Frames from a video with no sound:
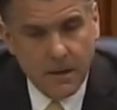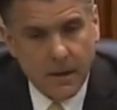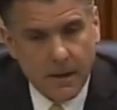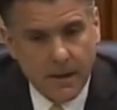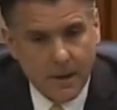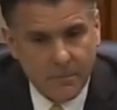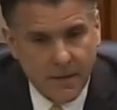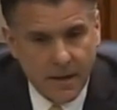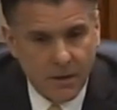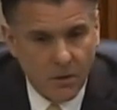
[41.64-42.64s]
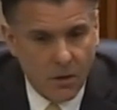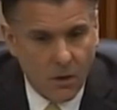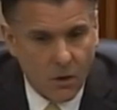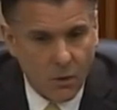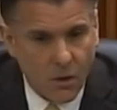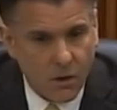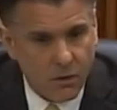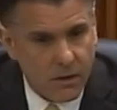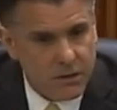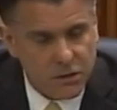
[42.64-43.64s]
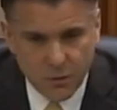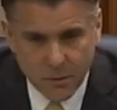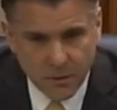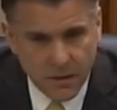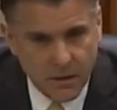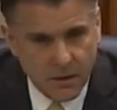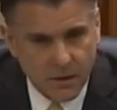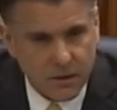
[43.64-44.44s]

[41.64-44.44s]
um, that are, are, all extremely uh,